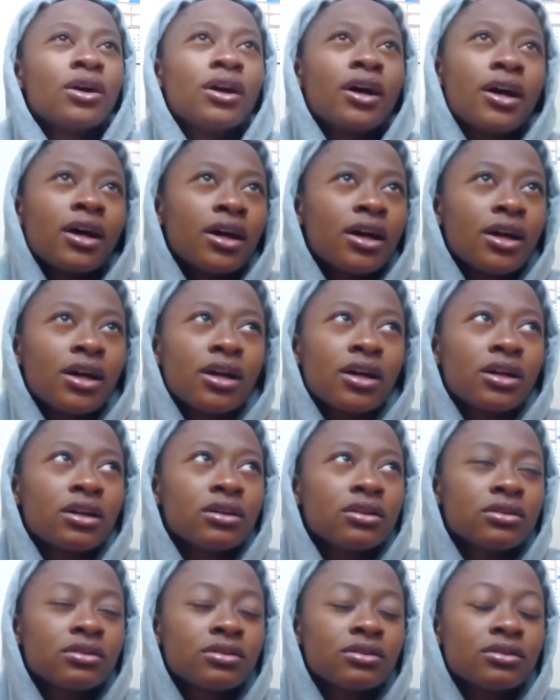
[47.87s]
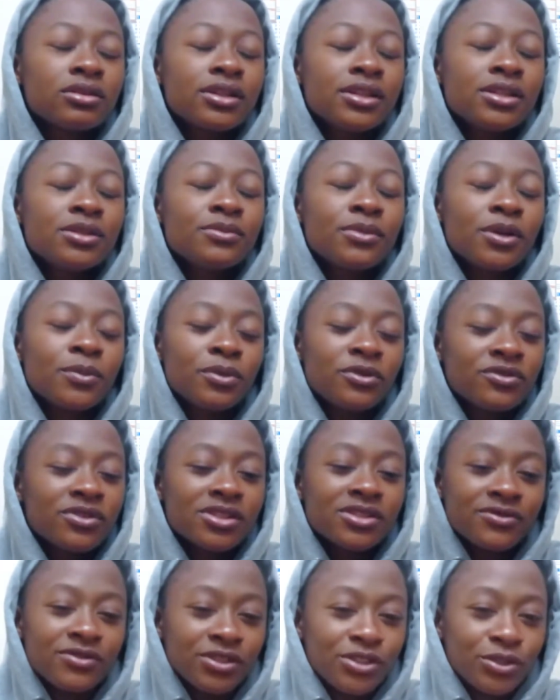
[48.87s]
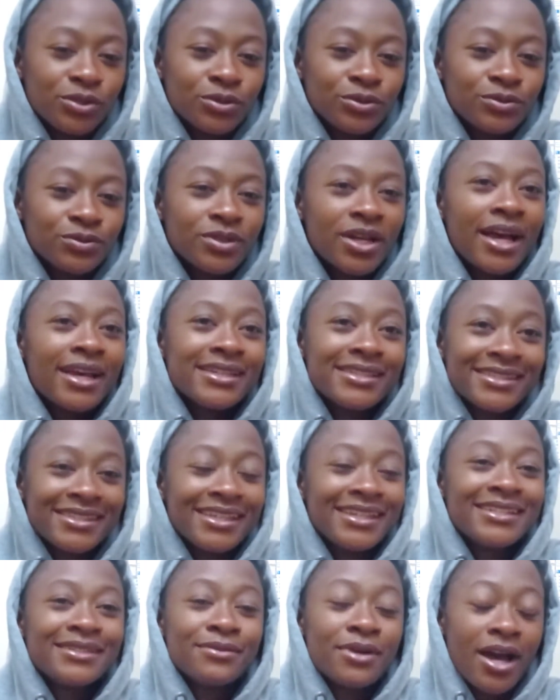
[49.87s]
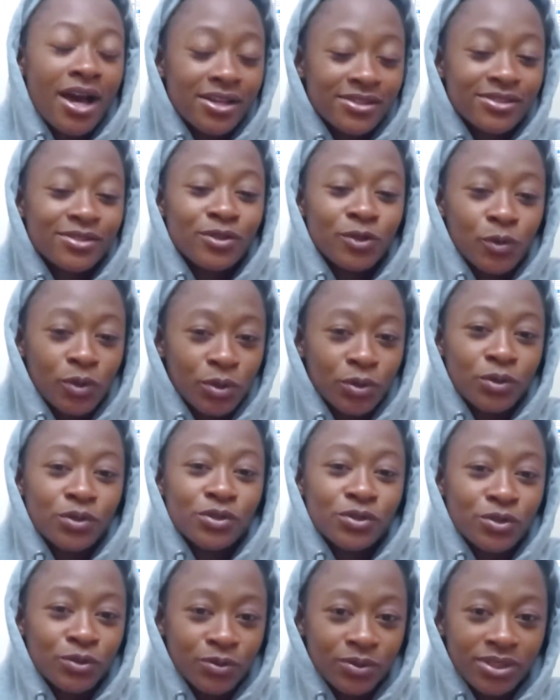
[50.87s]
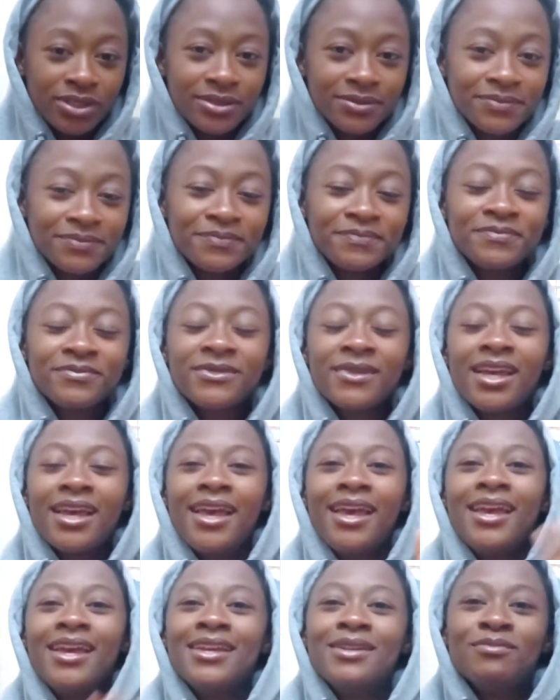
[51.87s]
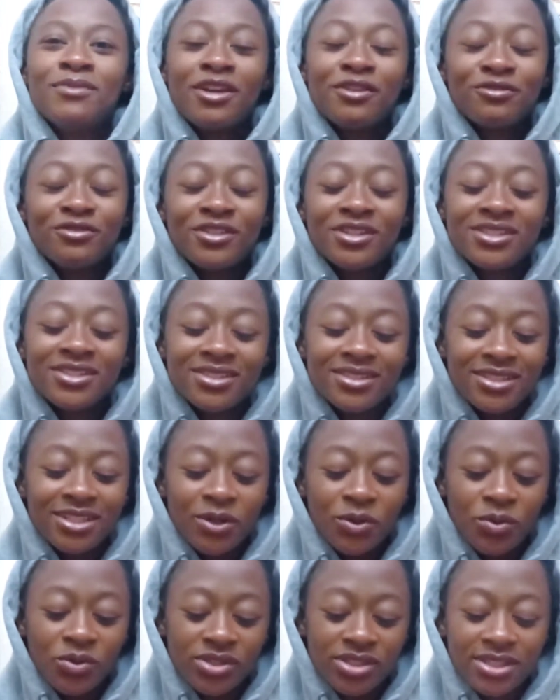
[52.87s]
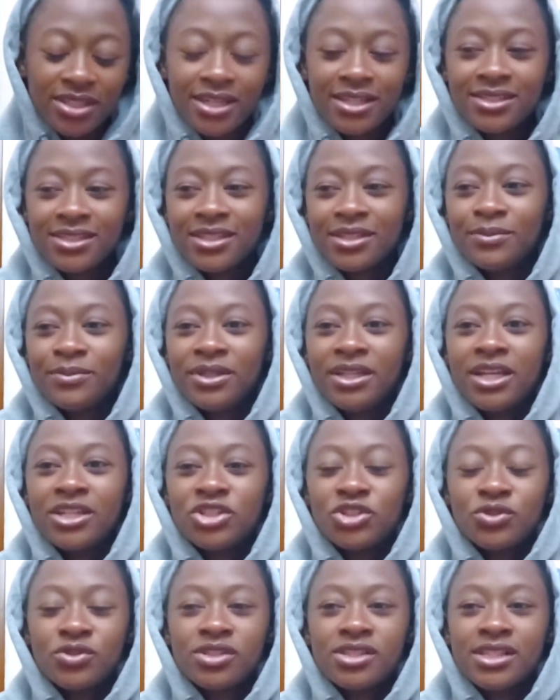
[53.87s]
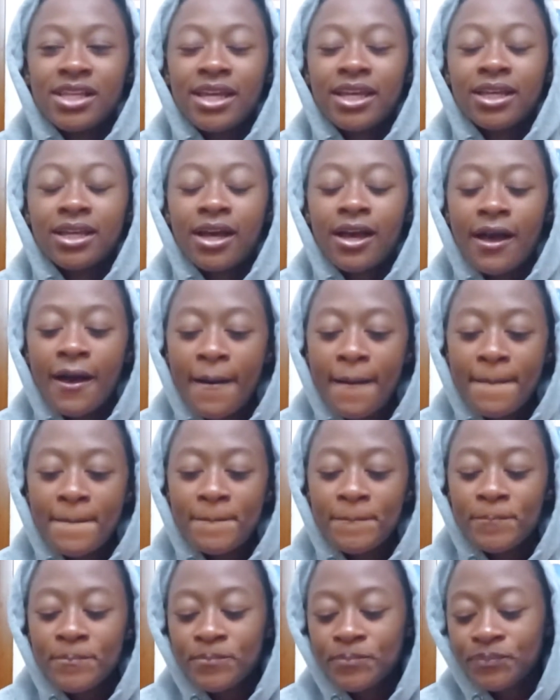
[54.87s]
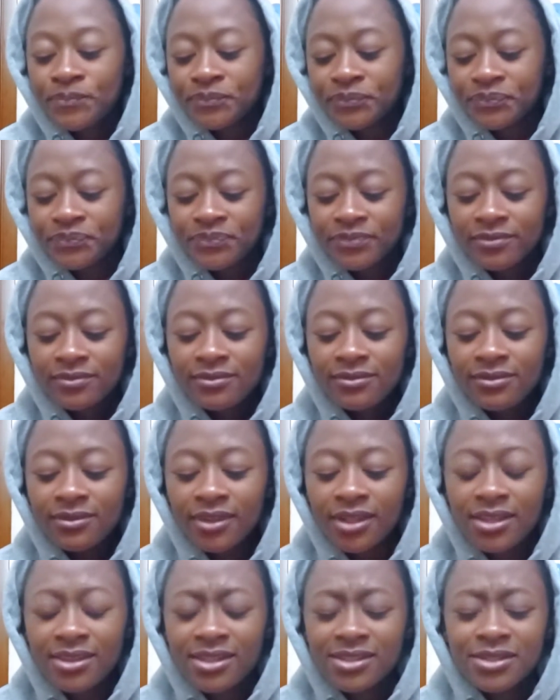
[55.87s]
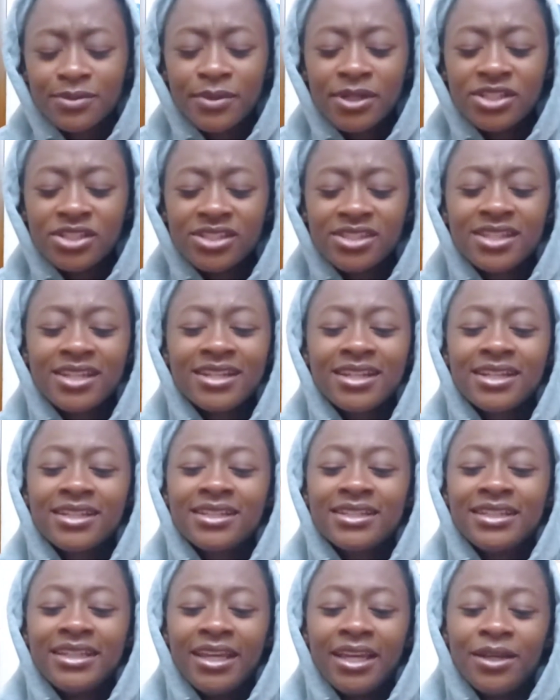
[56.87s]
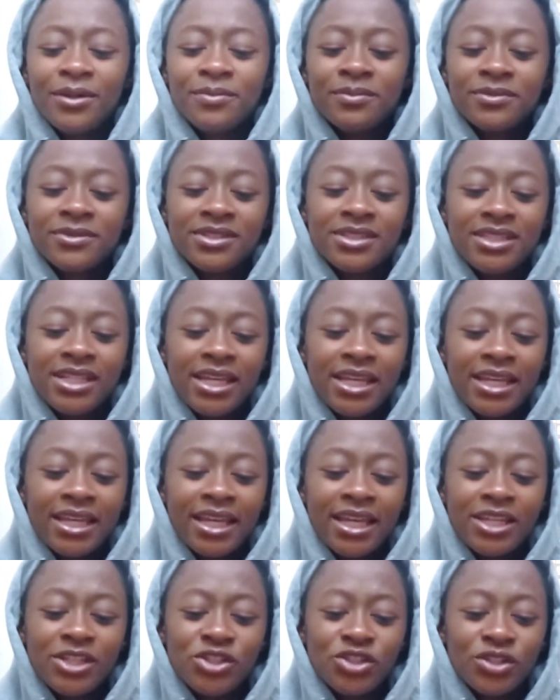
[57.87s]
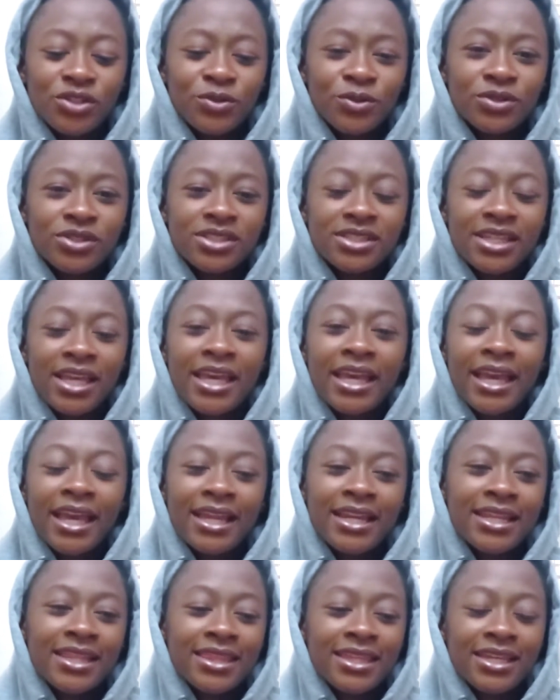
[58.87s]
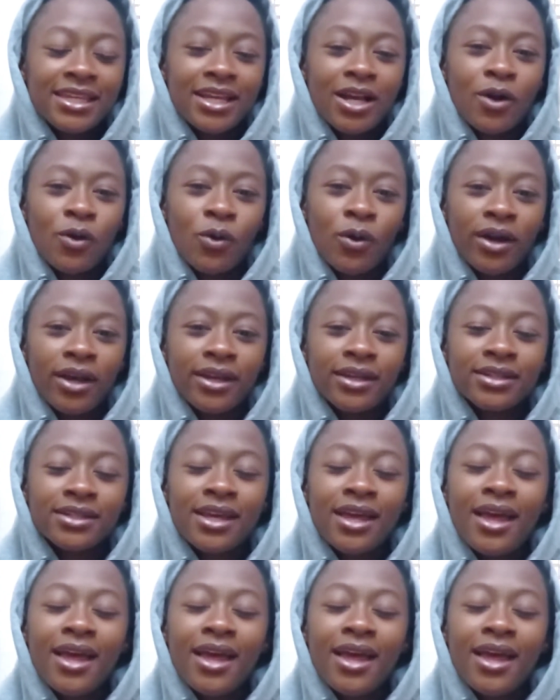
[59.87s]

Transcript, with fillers: uh, in my previous video, I said Arsenal were going to win. And my friend today was texting me and she was like, um, there's a Manchester United game today and you're not saying anything, you're quiet.